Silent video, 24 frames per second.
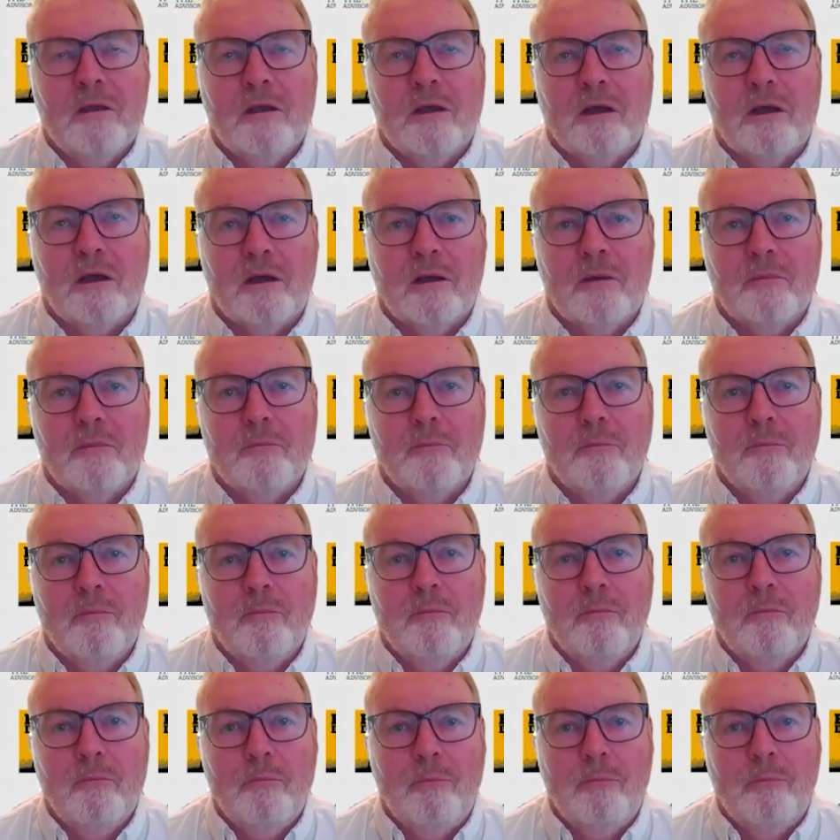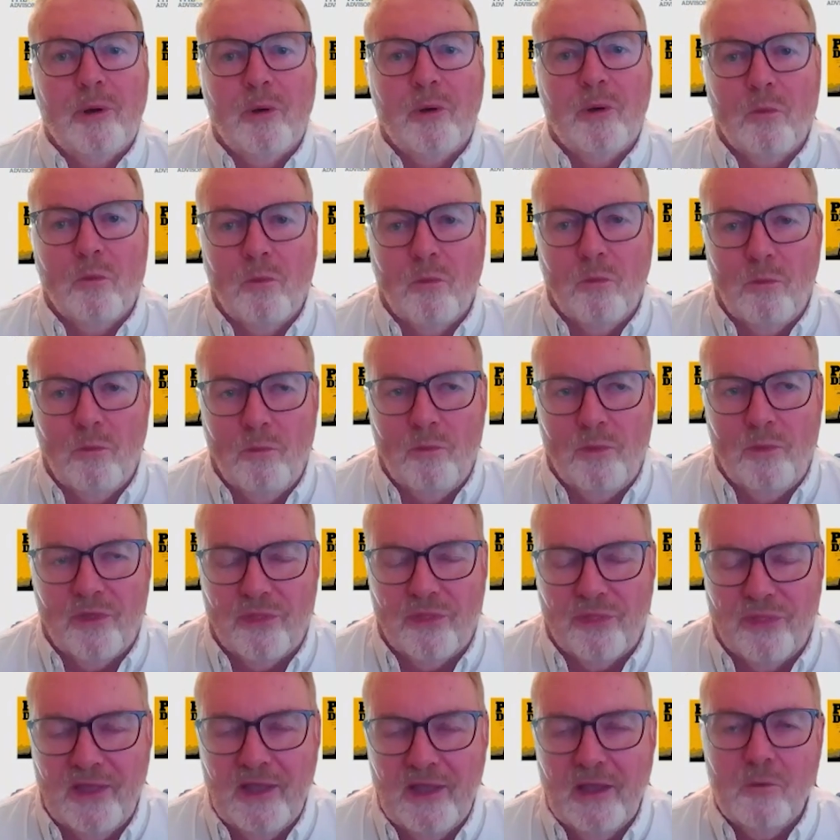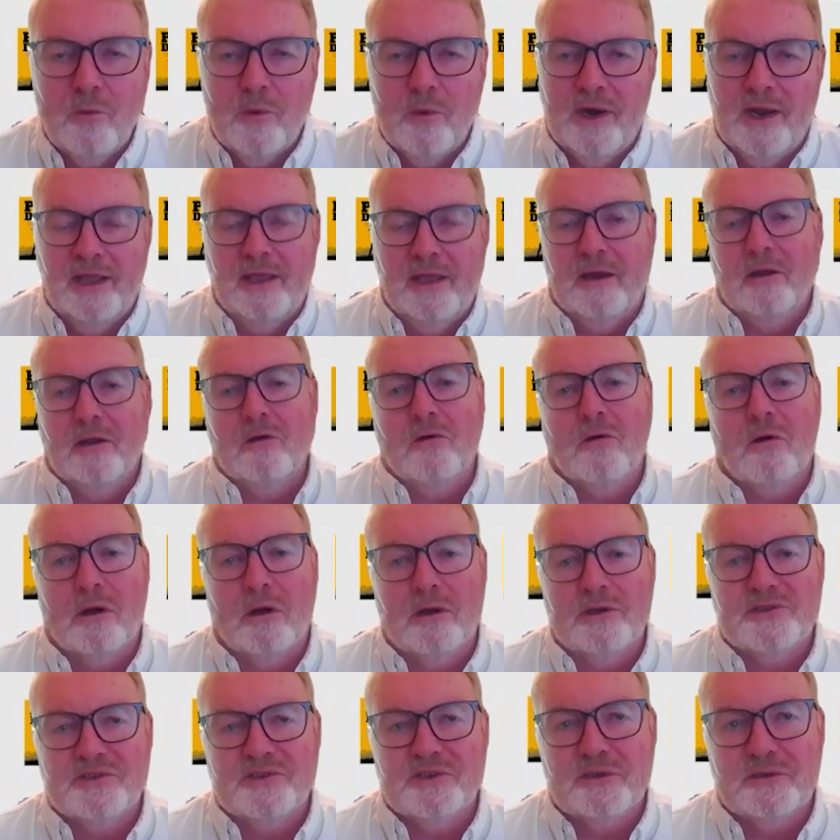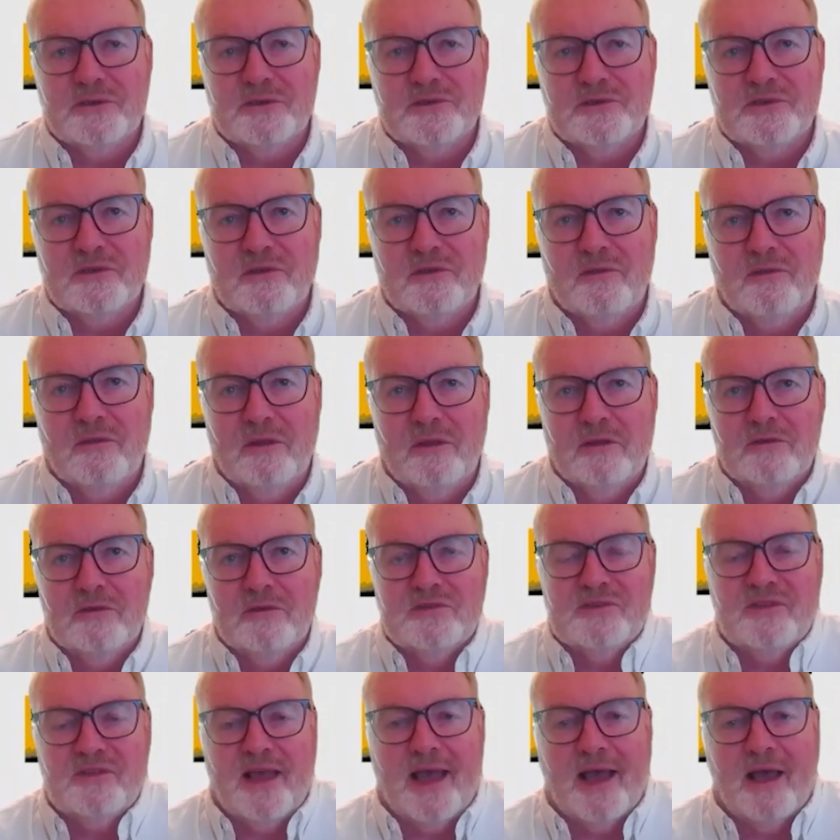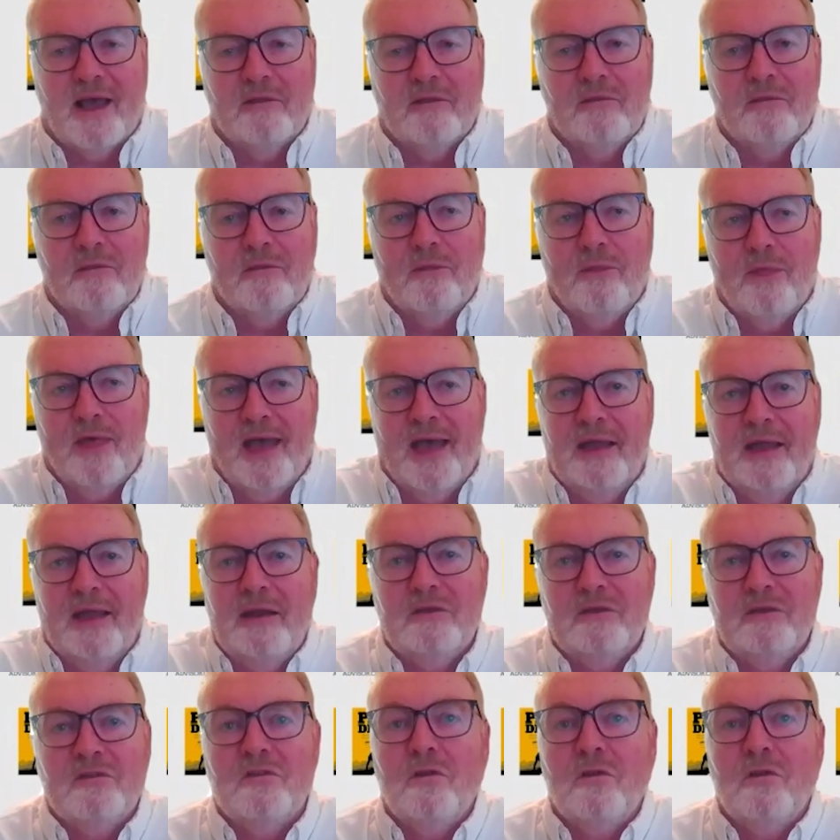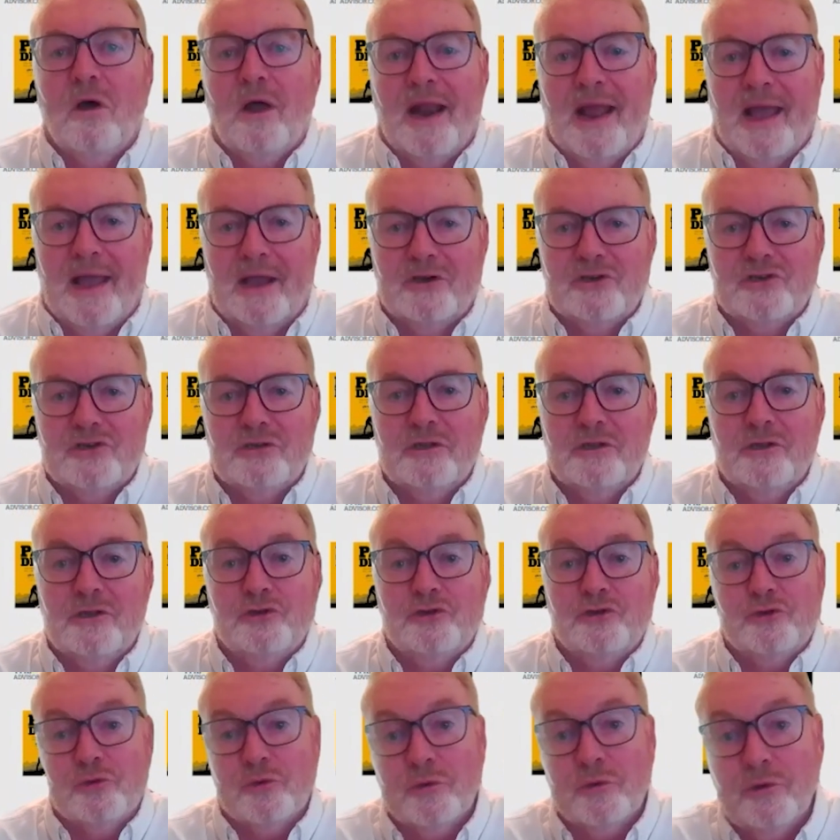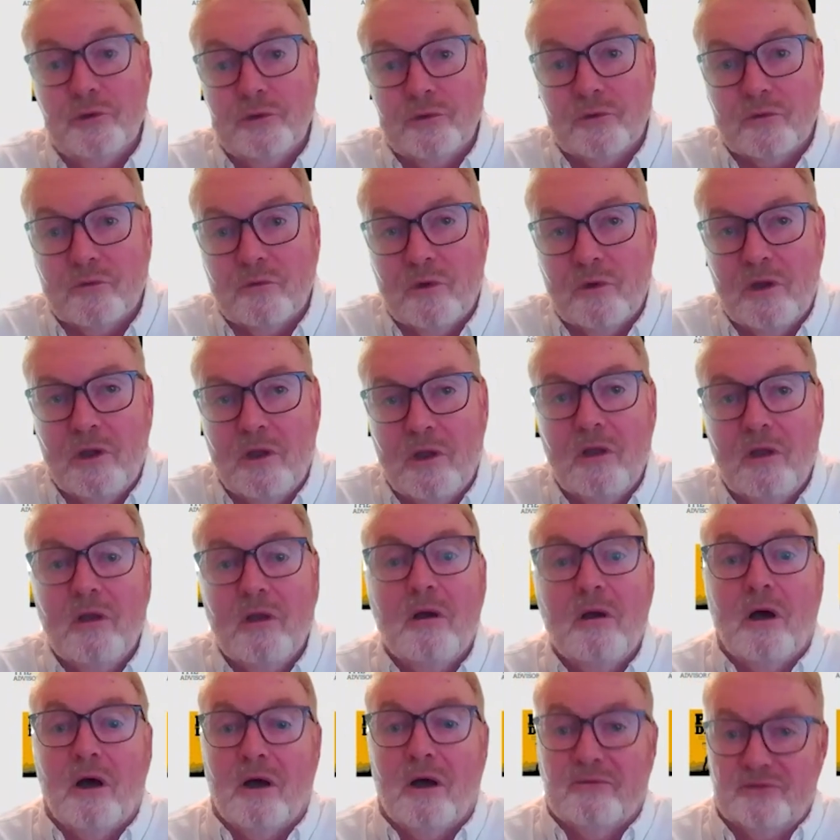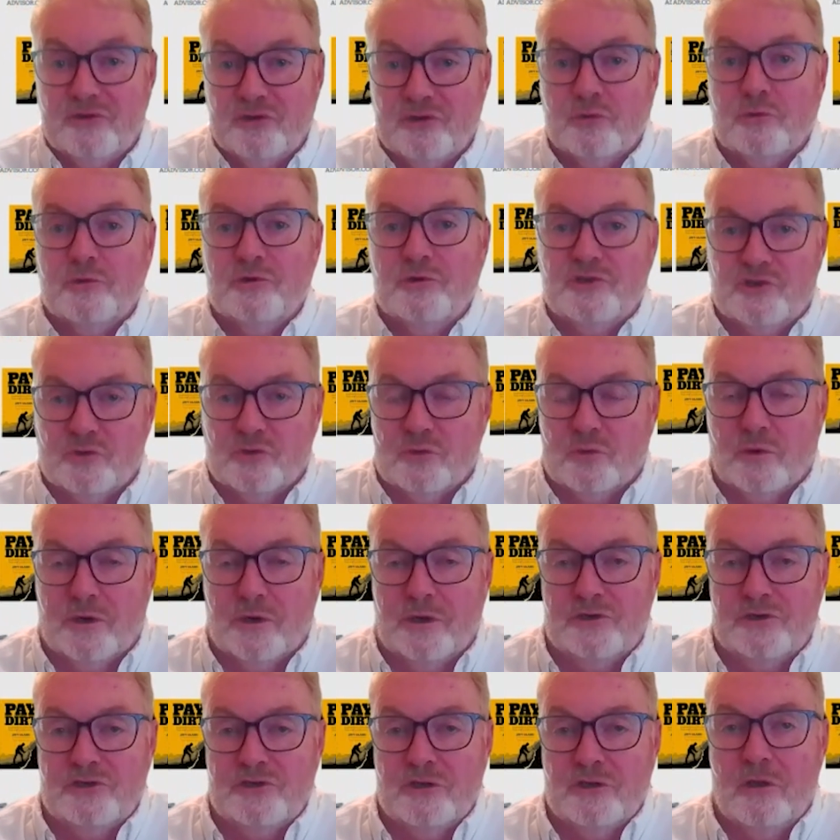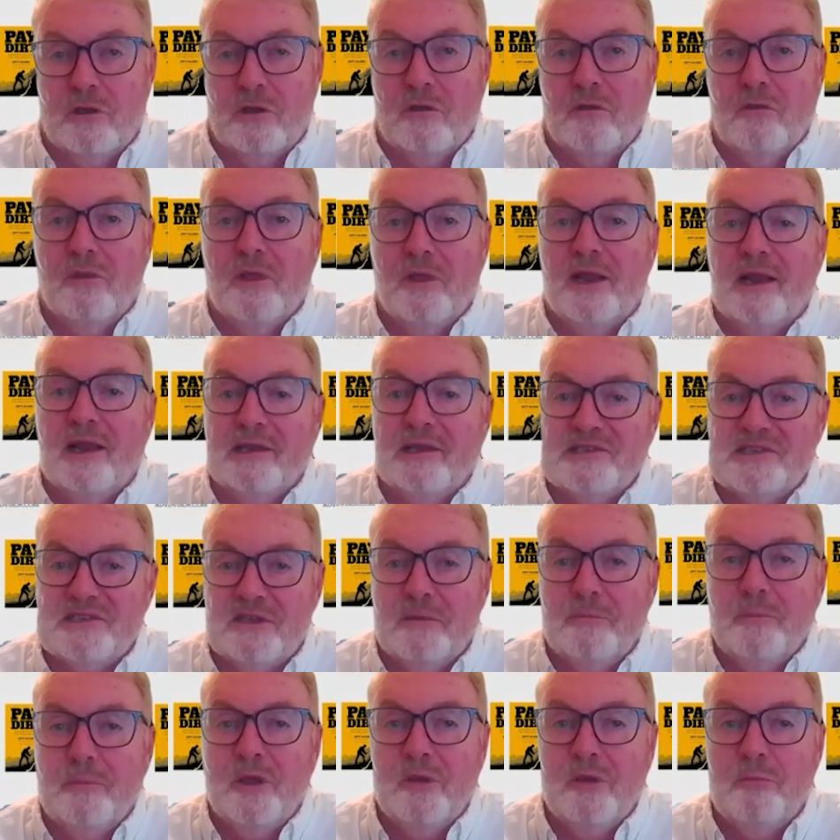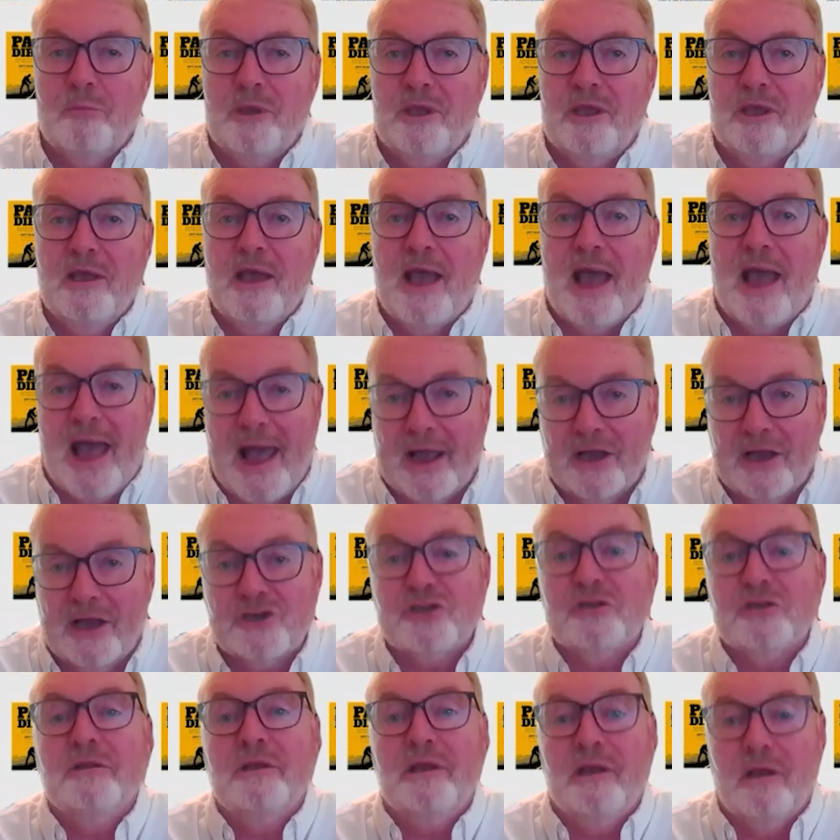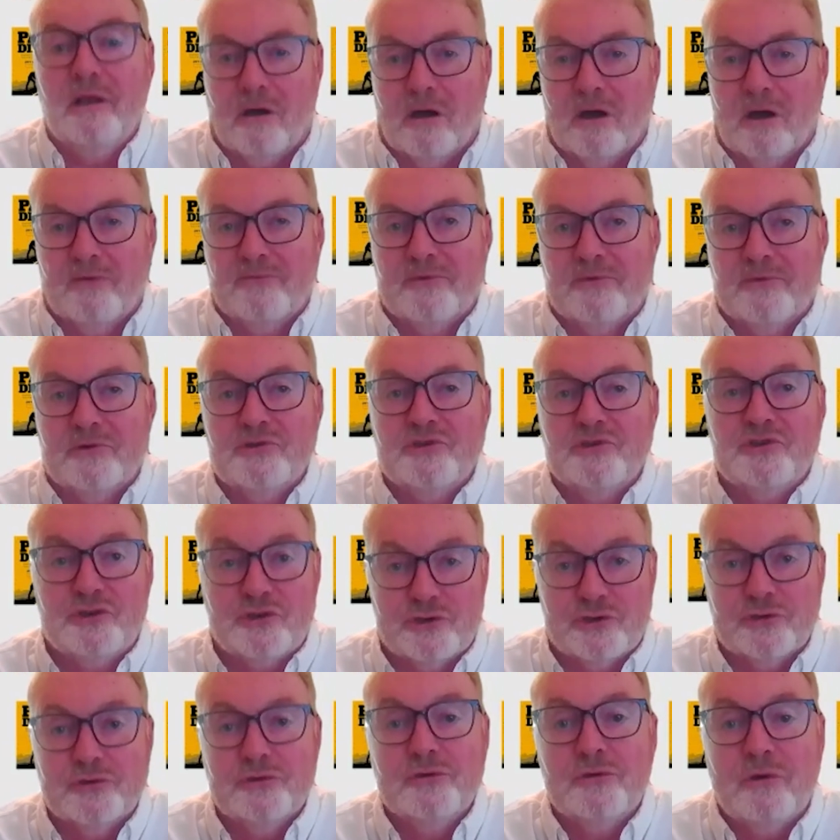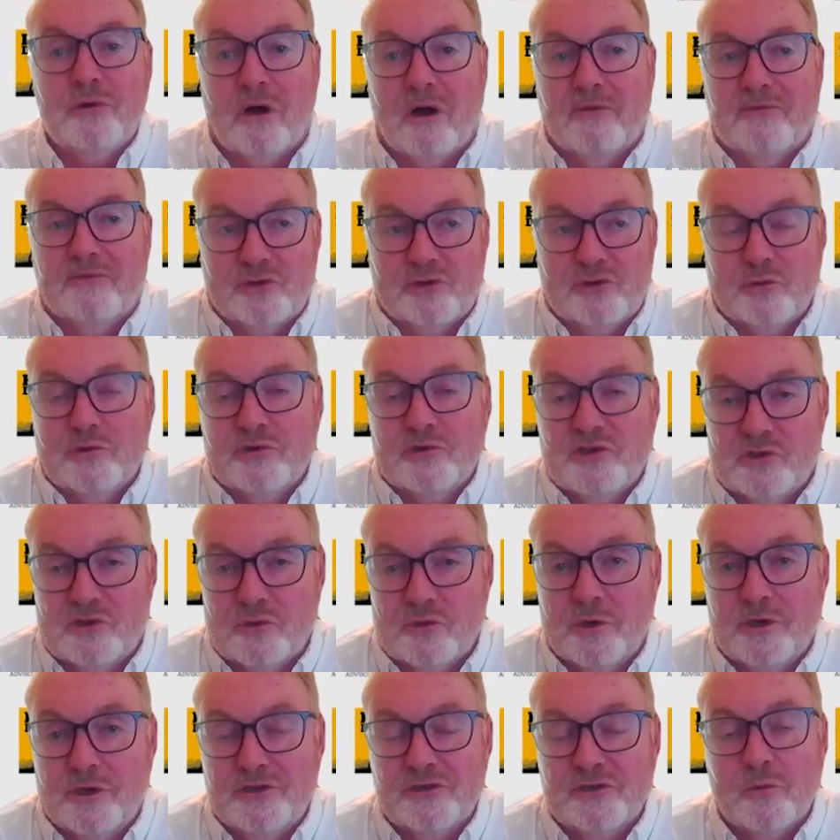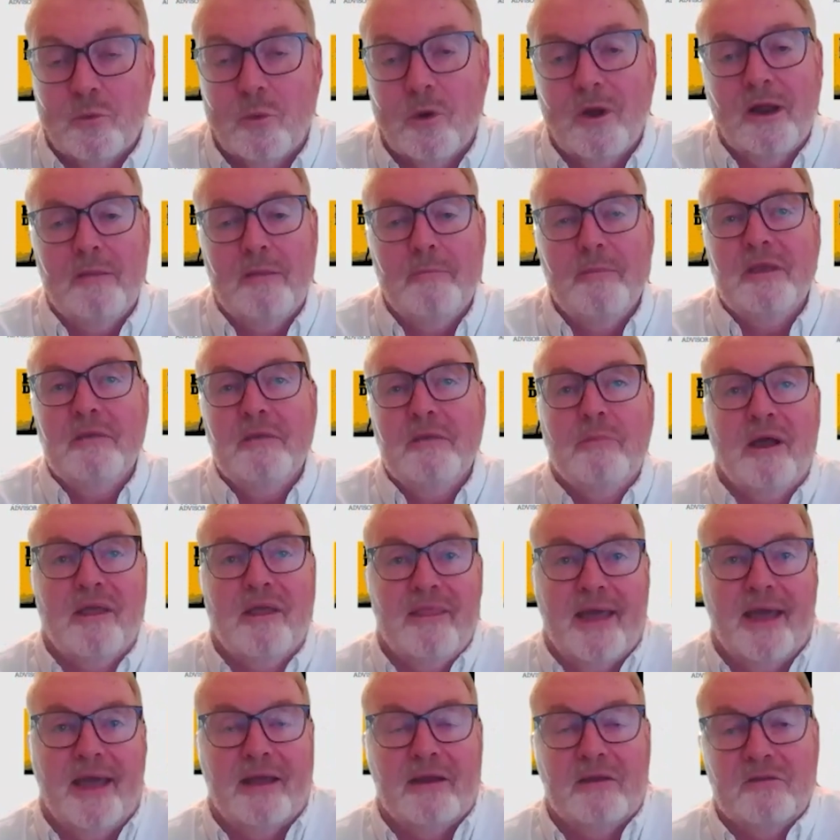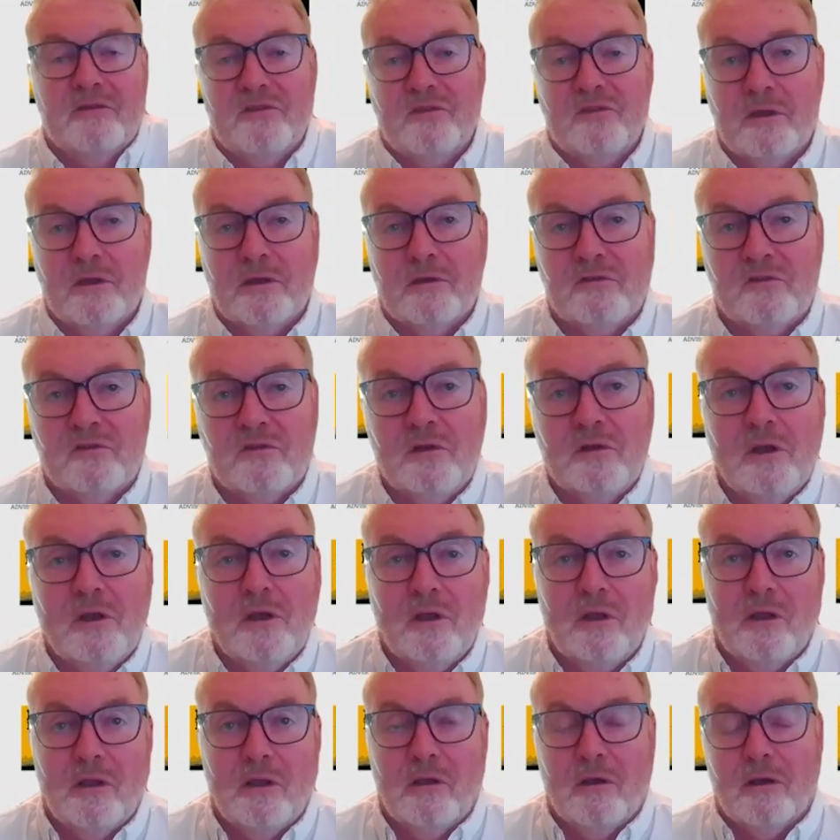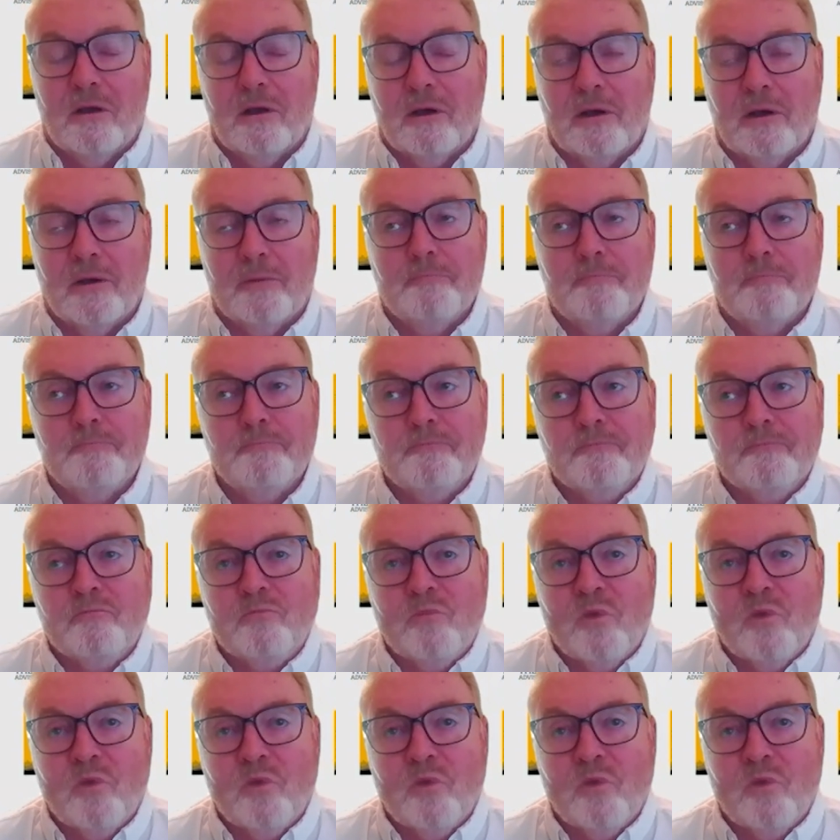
But the thing I want to get across is that that is not actually true offshore storage. That SWP actually offers true offshore storage. And what I mean by that is this. Um,